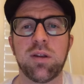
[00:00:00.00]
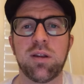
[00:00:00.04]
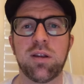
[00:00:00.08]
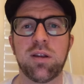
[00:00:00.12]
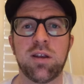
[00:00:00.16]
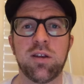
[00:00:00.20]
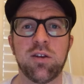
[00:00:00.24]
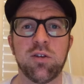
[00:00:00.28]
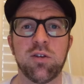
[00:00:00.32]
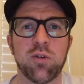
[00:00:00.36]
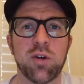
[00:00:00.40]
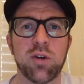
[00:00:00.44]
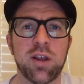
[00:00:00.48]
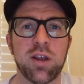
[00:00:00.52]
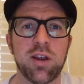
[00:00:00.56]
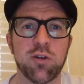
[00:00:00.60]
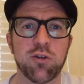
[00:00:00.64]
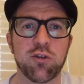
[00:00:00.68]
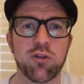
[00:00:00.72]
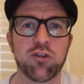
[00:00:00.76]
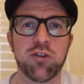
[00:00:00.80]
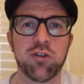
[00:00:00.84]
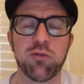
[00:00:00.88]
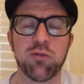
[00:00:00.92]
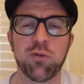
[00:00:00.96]
he
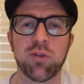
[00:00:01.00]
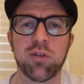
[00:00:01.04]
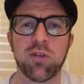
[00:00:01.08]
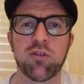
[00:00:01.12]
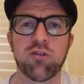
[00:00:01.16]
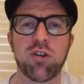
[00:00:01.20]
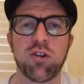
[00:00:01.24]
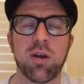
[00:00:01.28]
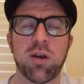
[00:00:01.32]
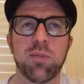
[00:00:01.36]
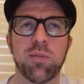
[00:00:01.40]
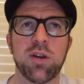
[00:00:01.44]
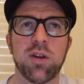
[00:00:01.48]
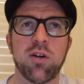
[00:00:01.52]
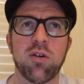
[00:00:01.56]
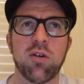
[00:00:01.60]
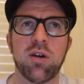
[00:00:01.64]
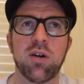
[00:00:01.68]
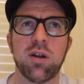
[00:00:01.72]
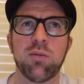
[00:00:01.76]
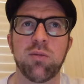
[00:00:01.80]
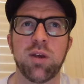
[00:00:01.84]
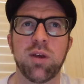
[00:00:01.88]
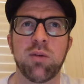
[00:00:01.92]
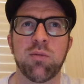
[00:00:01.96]
or she runs the champion
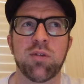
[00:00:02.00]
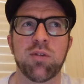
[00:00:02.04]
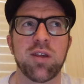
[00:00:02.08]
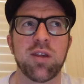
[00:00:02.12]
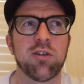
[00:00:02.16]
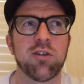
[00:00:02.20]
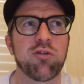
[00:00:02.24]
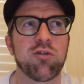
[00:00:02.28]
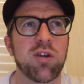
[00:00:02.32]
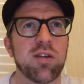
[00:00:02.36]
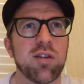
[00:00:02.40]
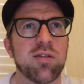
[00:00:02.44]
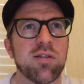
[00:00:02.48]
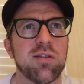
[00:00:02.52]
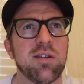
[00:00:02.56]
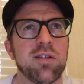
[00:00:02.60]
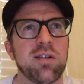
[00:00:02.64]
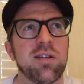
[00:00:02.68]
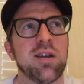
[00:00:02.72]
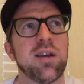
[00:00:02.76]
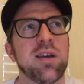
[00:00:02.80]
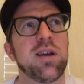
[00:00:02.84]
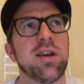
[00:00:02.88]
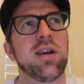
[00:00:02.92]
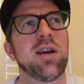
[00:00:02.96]
hurdle. It was
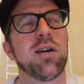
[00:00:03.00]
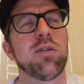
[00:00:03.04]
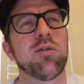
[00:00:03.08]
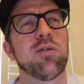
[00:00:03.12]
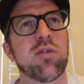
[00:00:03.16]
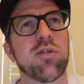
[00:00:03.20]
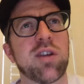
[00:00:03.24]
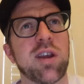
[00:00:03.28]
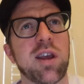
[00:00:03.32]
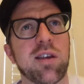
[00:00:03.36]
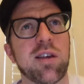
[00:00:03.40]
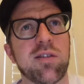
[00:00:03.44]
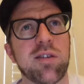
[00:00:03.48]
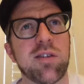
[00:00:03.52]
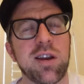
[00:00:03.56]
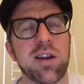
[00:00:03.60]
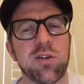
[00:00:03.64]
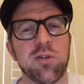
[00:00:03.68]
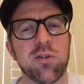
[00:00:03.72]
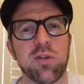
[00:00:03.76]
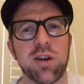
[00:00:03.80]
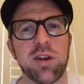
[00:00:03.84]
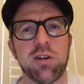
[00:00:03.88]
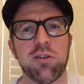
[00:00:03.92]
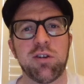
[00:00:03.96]
interesting. I was just texting
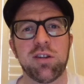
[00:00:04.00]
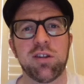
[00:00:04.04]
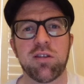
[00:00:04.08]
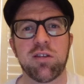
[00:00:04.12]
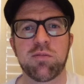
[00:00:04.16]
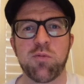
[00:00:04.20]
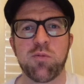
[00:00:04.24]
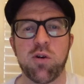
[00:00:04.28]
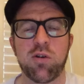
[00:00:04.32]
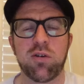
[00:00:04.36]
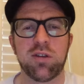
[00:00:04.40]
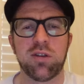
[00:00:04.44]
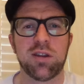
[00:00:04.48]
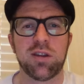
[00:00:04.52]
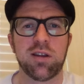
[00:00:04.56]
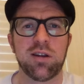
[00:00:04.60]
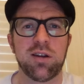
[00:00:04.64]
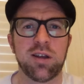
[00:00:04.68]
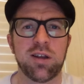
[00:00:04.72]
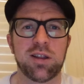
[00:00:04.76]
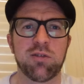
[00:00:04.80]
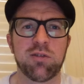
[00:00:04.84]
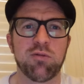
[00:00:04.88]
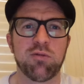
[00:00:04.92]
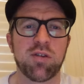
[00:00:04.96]
Eddie O'Leary this morning that,
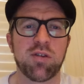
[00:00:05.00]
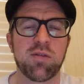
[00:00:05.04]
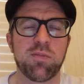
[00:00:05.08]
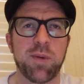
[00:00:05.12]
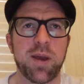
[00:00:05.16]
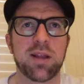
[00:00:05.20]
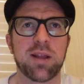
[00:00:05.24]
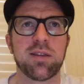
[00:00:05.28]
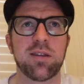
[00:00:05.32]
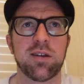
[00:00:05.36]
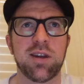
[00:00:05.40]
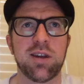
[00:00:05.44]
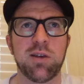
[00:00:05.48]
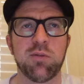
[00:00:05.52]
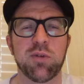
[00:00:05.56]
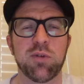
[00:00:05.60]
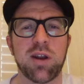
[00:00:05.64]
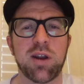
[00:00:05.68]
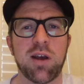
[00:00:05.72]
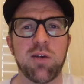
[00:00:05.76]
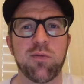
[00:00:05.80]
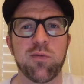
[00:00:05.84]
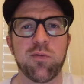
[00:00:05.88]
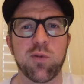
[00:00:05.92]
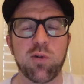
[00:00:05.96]
like, the respect that he would
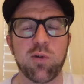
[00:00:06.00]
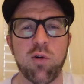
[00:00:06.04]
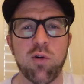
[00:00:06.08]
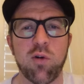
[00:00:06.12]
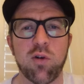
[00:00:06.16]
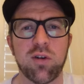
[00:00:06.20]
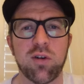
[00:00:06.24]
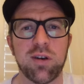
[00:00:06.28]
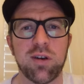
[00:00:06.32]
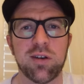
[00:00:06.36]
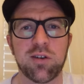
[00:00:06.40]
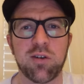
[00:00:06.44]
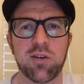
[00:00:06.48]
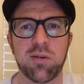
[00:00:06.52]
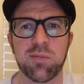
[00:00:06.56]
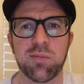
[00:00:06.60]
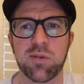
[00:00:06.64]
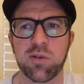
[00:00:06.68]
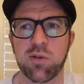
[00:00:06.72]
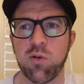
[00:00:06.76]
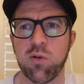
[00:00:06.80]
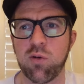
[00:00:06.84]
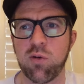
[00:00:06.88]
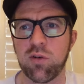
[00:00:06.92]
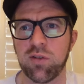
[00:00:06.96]
have for Gordon in
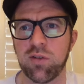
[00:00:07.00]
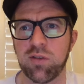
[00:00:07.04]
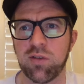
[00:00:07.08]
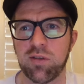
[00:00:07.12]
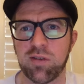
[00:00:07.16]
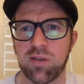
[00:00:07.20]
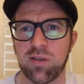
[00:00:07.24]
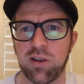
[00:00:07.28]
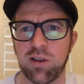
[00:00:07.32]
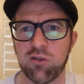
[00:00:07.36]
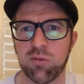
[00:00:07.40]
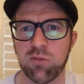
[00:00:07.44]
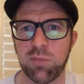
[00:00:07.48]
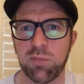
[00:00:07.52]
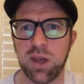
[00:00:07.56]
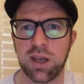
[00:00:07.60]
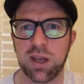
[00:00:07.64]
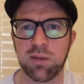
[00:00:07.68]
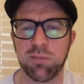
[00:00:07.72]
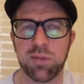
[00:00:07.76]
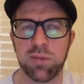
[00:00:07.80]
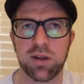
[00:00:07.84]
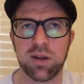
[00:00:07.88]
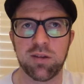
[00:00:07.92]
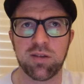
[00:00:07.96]
terms of Gordon's decision
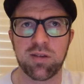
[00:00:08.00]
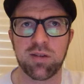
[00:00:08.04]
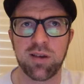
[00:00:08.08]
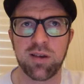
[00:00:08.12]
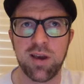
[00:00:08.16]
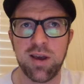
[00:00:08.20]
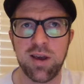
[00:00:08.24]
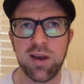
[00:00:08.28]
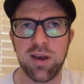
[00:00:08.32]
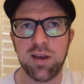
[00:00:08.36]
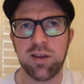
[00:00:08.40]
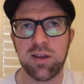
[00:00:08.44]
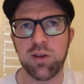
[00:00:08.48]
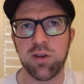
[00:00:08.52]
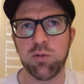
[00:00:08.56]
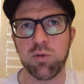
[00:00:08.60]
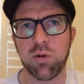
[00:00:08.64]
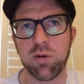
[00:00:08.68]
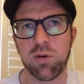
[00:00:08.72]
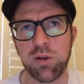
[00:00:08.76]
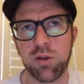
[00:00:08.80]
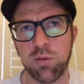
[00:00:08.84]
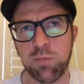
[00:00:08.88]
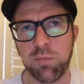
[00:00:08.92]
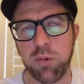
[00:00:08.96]
making, because
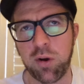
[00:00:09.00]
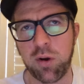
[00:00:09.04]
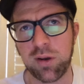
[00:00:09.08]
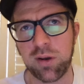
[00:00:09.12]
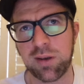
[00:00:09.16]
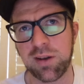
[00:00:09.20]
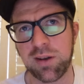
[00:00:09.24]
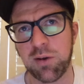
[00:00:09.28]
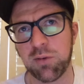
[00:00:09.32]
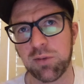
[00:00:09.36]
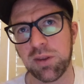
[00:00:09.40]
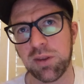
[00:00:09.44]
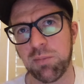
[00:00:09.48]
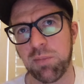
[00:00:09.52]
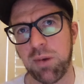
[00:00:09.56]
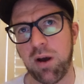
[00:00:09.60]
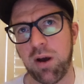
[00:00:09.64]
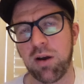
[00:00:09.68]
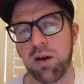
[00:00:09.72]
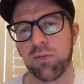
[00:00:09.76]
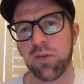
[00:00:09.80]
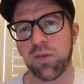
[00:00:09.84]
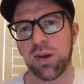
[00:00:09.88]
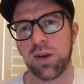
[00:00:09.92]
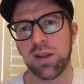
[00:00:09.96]
you pointed out in the
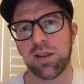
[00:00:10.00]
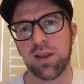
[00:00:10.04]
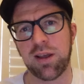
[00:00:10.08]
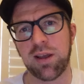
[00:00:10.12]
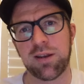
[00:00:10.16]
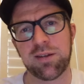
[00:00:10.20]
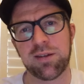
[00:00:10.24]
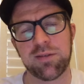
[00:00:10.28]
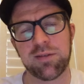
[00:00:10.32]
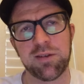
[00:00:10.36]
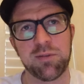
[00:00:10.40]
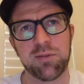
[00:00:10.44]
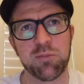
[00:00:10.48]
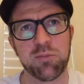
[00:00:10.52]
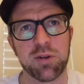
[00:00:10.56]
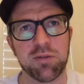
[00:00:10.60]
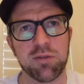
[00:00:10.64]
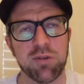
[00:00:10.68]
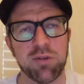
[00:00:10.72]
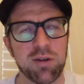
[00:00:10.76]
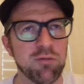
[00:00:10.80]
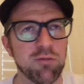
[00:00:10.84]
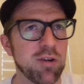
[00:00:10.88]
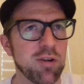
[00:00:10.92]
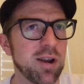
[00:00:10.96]
blog, Vinny, that
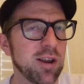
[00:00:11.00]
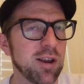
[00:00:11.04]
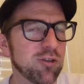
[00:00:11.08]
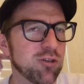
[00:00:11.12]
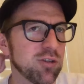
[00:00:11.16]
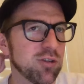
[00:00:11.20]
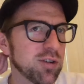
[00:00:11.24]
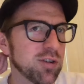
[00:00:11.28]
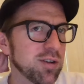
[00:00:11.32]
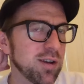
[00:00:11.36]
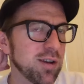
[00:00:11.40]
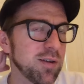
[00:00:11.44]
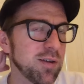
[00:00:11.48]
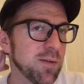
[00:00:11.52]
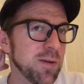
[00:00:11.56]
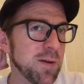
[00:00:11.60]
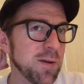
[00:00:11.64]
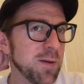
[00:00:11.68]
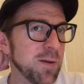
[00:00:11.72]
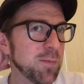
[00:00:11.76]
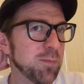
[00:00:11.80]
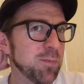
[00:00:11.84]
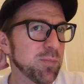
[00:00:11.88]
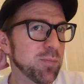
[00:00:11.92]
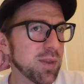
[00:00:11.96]
in relation to
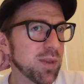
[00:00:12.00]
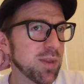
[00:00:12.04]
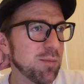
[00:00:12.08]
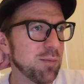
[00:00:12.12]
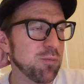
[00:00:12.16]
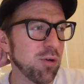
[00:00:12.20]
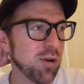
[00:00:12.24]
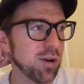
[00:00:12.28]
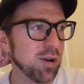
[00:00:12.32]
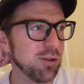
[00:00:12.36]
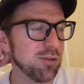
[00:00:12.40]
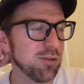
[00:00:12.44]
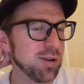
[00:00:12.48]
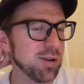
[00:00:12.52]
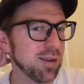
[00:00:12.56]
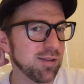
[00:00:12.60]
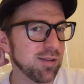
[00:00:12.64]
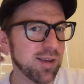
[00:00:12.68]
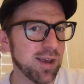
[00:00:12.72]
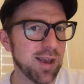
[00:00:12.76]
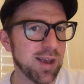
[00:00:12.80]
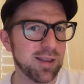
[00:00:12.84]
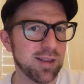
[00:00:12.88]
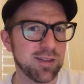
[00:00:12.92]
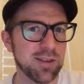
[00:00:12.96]
brighter
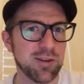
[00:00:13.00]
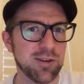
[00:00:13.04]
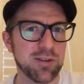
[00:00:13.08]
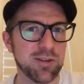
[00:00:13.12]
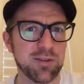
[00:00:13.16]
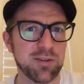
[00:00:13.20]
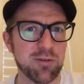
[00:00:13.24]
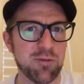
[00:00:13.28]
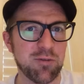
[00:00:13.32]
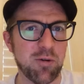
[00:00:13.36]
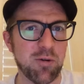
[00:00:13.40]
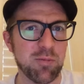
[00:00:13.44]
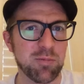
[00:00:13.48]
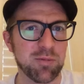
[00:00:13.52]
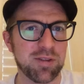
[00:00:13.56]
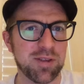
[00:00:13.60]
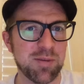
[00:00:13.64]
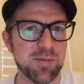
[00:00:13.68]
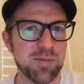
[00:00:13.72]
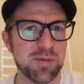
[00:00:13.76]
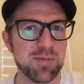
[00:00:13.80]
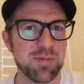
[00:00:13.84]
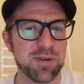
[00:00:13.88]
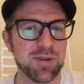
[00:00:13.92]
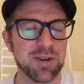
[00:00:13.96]
days ahead, that there almost
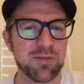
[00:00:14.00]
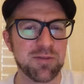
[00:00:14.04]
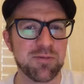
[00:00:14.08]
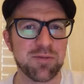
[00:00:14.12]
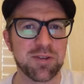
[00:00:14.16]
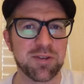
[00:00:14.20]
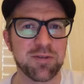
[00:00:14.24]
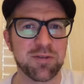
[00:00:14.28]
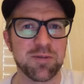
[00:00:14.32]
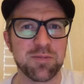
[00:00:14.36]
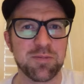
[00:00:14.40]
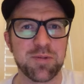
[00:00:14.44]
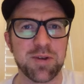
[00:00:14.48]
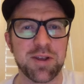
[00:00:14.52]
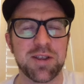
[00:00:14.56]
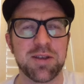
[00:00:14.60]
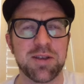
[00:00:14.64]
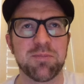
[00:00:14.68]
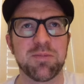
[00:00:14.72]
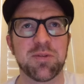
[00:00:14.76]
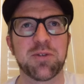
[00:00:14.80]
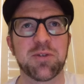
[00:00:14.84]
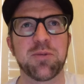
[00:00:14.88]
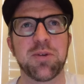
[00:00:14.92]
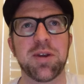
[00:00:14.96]
seems to be a difference of
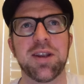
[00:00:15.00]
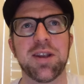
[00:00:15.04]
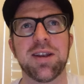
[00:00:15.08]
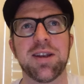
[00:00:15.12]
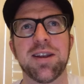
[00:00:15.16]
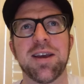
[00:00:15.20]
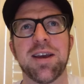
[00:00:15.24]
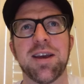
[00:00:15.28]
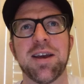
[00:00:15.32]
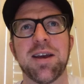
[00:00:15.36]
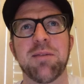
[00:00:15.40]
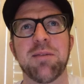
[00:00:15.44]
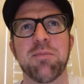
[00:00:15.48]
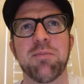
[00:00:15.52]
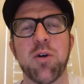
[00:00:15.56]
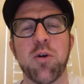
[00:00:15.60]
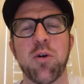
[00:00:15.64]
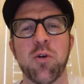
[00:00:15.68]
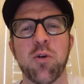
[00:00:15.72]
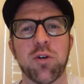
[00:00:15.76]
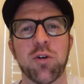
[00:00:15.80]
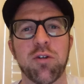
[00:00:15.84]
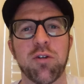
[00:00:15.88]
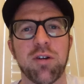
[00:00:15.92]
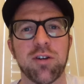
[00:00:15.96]
opinion between
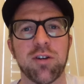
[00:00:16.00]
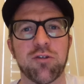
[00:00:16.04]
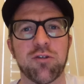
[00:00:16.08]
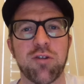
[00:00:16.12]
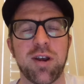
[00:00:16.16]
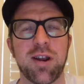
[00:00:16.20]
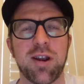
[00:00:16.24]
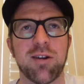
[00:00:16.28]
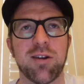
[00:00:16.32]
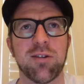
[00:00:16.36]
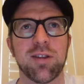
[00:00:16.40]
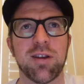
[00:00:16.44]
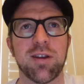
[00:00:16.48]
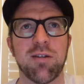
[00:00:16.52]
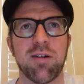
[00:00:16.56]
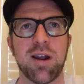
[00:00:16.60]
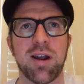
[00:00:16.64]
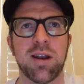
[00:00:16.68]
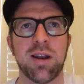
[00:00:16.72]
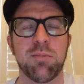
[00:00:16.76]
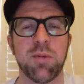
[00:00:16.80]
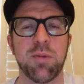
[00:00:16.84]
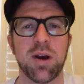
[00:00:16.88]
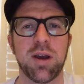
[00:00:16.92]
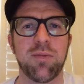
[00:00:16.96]
owner and trainer there.
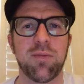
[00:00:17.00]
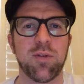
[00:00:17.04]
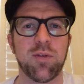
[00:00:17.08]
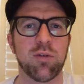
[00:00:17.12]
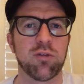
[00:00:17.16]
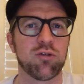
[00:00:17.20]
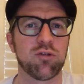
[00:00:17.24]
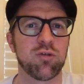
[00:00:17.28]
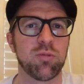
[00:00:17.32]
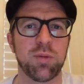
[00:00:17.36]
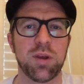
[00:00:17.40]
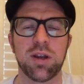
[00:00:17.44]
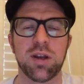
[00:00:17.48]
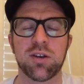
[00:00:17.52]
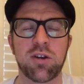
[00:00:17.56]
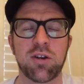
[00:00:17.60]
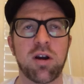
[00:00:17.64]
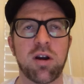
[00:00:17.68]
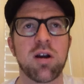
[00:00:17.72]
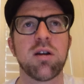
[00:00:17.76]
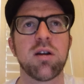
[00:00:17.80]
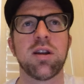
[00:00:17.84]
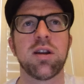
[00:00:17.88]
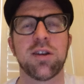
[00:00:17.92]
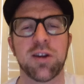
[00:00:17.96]
And in my view, it should be
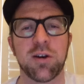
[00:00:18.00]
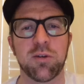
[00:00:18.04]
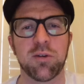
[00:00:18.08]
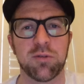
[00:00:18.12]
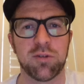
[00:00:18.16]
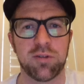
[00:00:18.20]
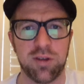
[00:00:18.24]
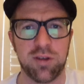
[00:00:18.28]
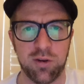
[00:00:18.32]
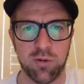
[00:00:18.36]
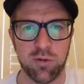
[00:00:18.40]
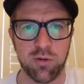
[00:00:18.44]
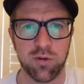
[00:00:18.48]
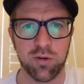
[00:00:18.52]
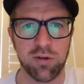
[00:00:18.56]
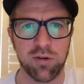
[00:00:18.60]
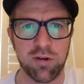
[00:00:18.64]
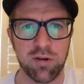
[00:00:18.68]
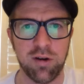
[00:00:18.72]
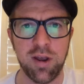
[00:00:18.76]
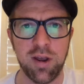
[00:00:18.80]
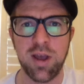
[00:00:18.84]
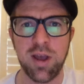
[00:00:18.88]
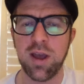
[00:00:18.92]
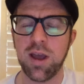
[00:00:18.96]
entirely down to the
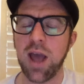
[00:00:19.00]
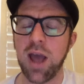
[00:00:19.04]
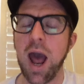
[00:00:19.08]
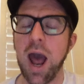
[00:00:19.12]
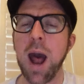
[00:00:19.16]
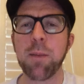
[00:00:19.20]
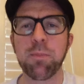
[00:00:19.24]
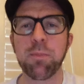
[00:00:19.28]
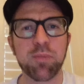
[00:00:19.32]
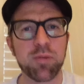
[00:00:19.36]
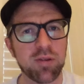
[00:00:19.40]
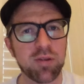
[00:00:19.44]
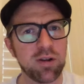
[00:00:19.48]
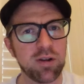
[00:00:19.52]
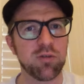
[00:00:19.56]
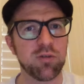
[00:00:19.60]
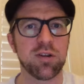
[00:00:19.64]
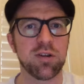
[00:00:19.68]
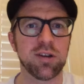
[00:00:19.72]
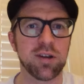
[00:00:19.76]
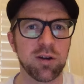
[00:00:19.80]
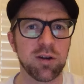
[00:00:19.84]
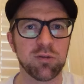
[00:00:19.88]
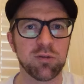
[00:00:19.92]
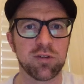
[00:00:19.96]
owner,
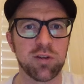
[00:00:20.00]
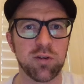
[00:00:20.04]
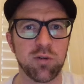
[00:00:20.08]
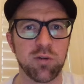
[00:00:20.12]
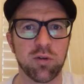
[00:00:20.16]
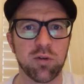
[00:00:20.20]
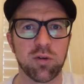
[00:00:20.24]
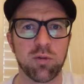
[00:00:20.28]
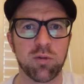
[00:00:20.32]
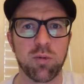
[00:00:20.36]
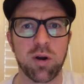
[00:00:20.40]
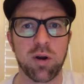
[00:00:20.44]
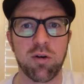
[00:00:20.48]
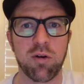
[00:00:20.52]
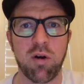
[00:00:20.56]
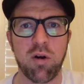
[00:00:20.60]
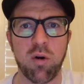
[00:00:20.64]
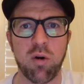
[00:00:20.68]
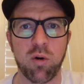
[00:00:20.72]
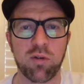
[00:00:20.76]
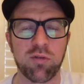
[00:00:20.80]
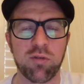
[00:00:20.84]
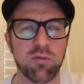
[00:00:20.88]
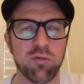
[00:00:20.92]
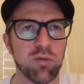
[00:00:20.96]
absolutely down to the owner, where a
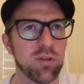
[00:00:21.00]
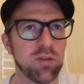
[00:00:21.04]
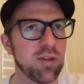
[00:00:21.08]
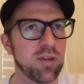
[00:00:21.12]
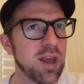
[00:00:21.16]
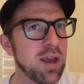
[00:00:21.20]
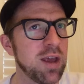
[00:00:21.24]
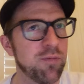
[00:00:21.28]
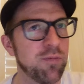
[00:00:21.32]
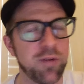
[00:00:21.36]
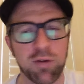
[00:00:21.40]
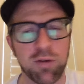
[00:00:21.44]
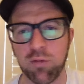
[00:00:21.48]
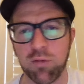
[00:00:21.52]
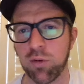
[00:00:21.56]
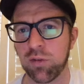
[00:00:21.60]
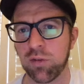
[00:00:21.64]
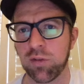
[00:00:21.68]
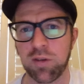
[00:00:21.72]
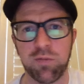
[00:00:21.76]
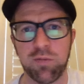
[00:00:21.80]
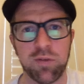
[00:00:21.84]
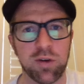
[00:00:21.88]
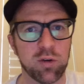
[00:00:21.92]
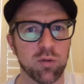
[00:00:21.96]
horse runs, if he
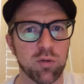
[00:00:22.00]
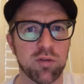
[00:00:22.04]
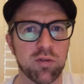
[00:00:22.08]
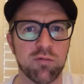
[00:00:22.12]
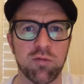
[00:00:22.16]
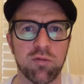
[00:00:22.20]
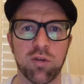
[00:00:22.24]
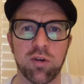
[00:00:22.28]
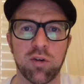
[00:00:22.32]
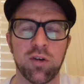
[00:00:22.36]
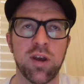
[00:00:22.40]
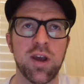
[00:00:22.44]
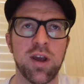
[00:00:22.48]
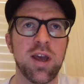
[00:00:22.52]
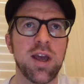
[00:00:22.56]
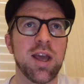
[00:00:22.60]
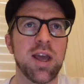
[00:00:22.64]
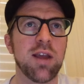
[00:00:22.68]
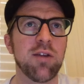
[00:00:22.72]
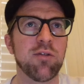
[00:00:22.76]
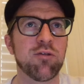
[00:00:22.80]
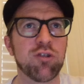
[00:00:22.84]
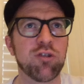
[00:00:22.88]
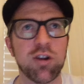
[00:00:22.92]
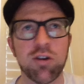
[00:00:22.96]
runs, if he doesn't run,
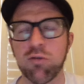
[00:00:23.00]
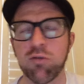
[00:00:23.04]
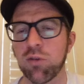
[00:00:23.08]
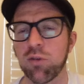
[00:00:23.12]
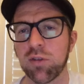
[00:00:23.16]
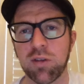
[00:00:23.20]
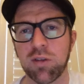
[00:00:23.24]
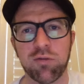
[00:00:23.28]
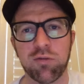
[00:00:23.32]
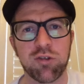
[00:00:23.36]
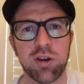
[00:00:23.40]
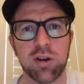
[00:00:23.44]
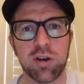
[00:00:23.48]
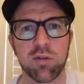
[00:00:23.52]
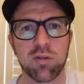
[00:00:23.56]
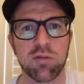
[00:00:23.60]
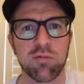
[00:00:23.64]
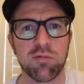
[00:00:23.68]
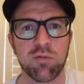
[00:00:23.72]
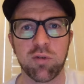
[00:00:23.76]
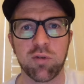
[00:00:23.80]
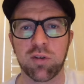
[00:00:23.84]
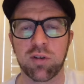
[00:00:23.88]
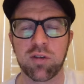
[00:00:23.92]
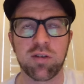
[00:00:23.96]
if she runs, if she
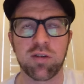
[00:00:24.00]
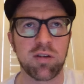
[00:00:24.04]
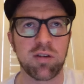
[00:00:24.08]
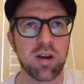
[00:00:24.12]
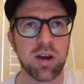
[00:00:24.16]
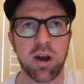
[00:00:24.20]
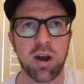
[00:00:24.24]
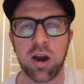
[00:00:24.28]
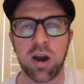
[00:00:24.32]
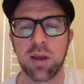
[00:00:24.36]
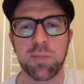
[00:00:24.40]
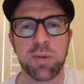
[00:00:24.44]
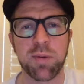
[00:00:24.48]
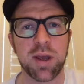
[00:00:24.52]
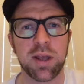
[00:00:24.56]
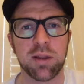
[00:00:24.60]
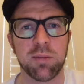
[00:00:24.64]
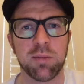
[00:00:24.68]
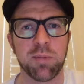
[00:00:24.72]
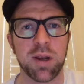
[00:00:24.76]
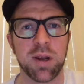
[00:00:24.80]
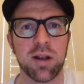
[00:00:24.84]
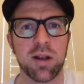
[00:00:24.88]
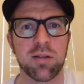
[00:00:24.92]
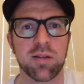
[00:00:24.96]
doesn't run, because I pay
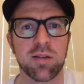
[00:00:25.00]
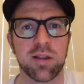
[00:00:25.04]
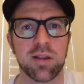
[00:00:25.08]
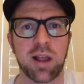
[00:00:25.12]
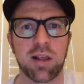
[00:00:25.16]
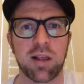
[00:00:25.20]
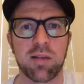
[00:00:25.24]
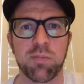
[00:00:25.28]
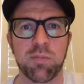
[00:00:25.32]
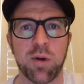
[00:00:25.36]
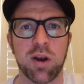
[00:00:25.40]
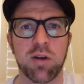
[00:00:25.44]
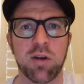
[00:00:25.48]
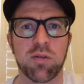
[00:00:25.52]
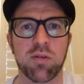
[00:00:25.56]
the bills and that's my